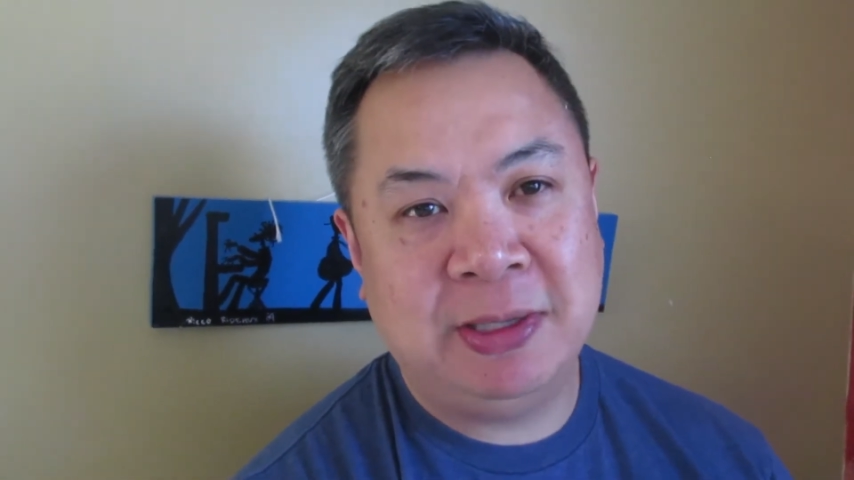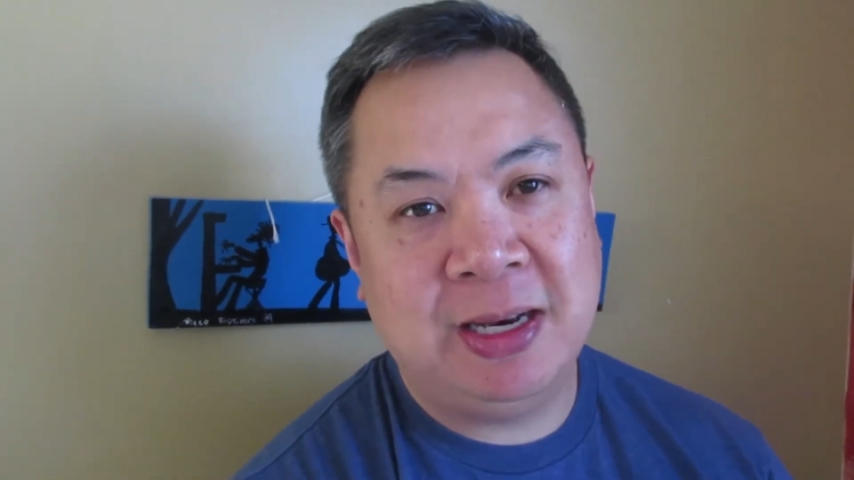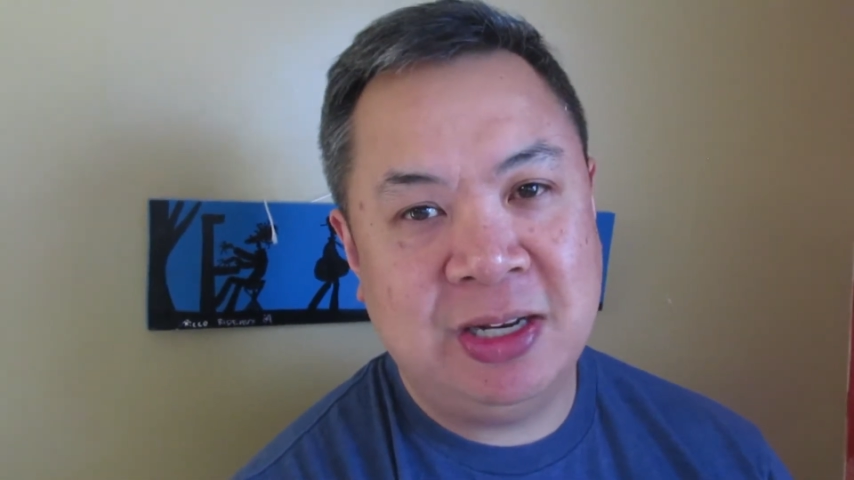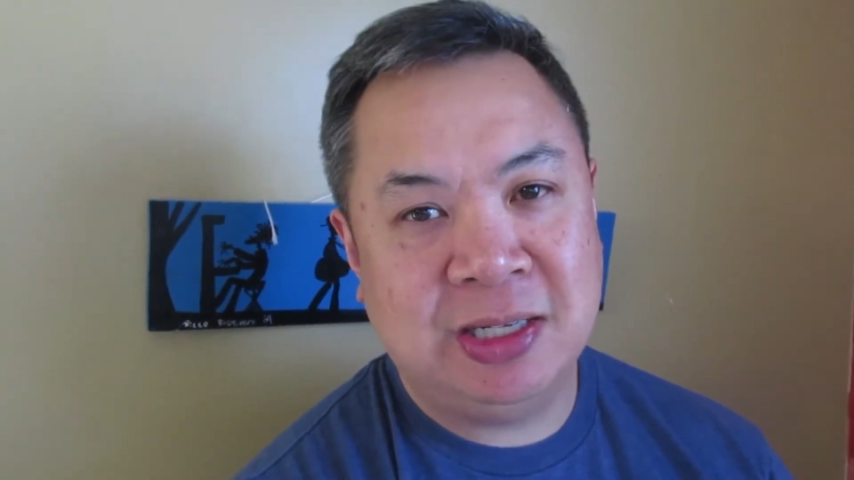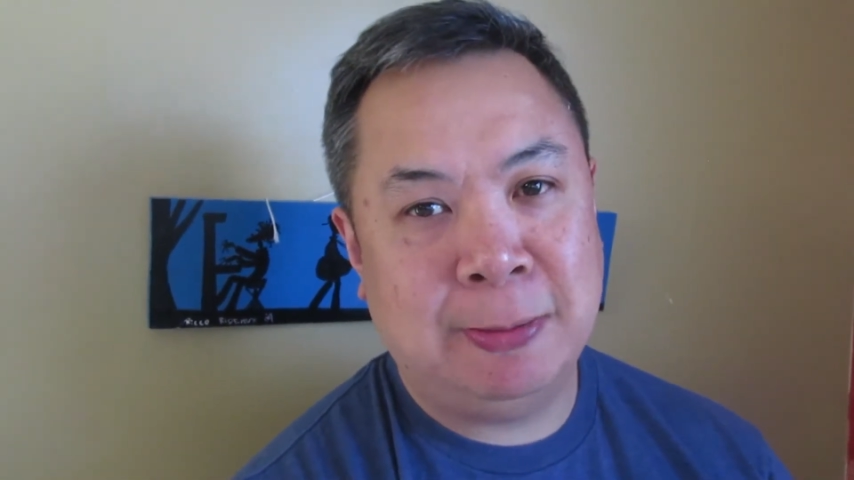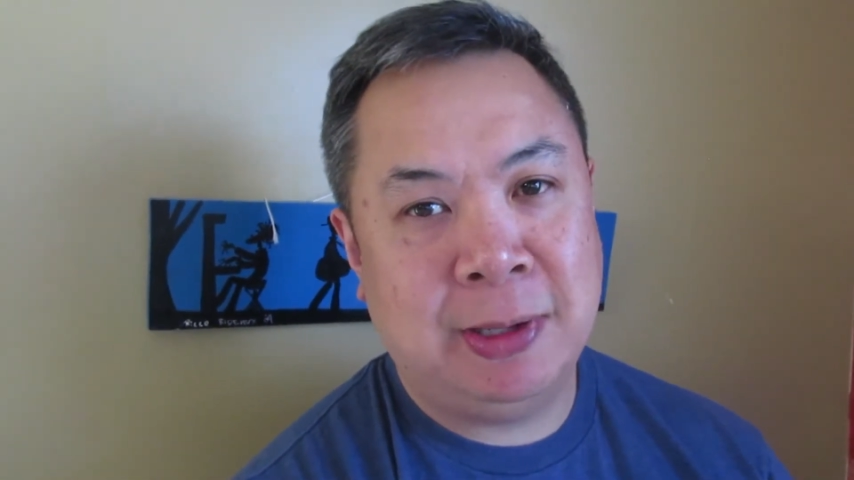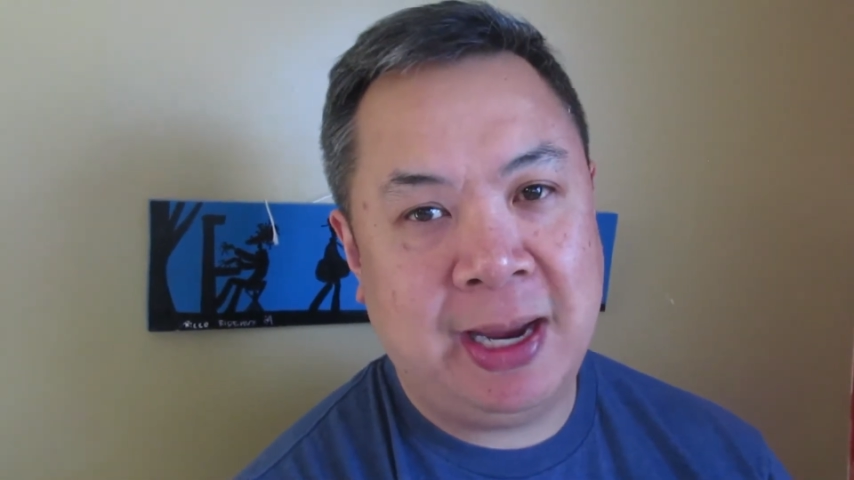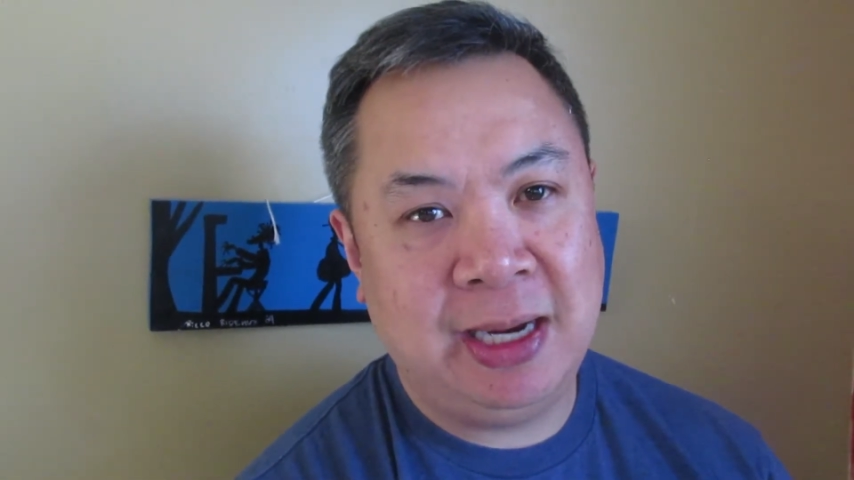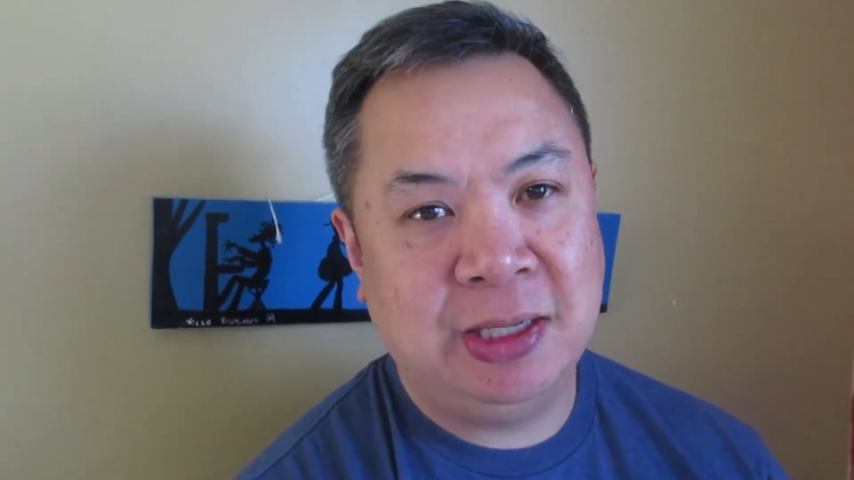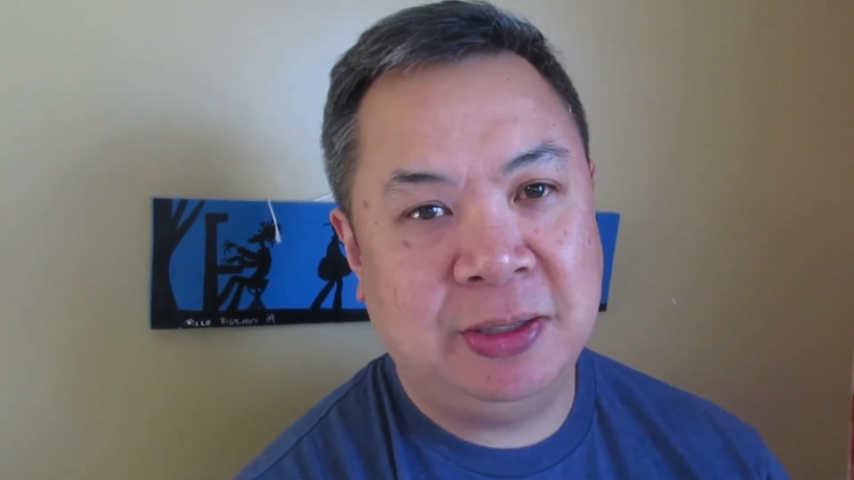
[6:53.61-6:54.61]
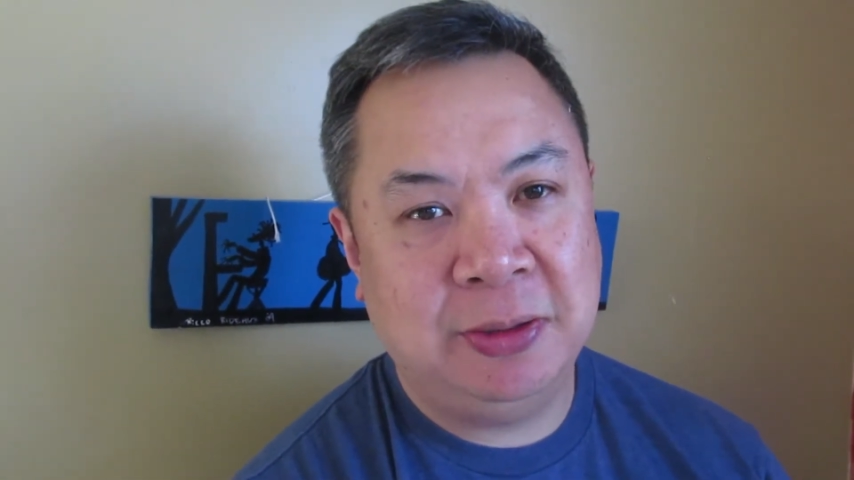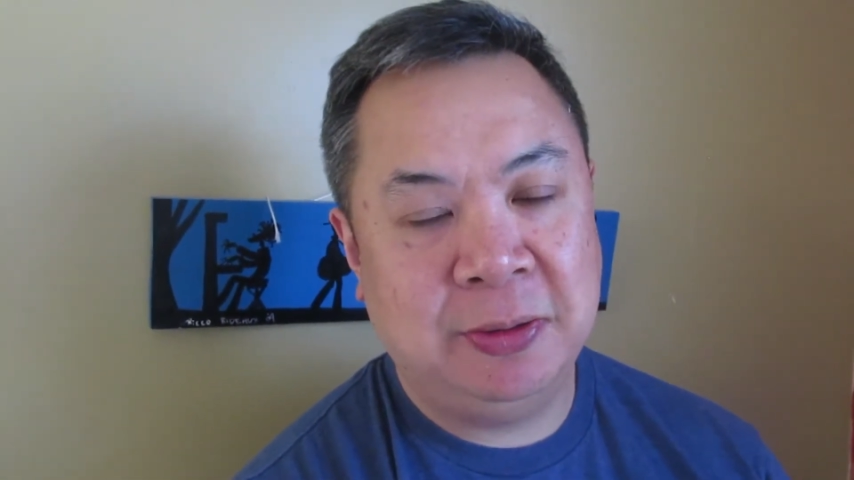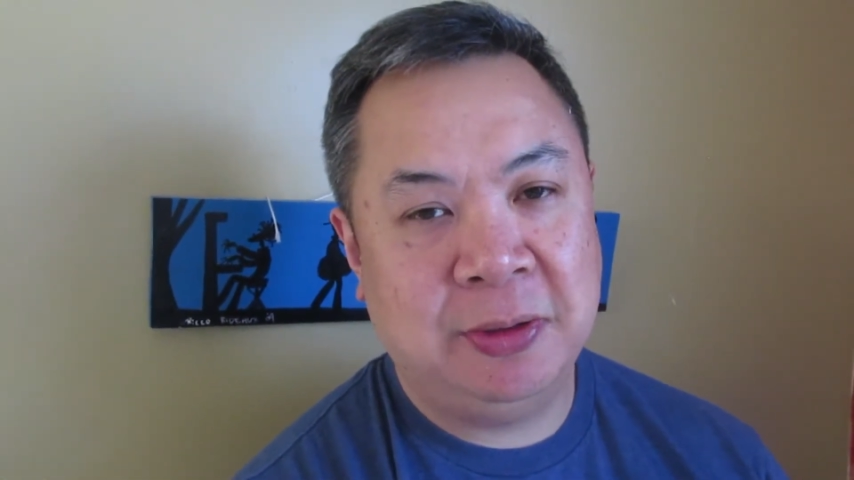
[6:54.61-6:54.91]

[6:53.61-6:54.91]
than just applying to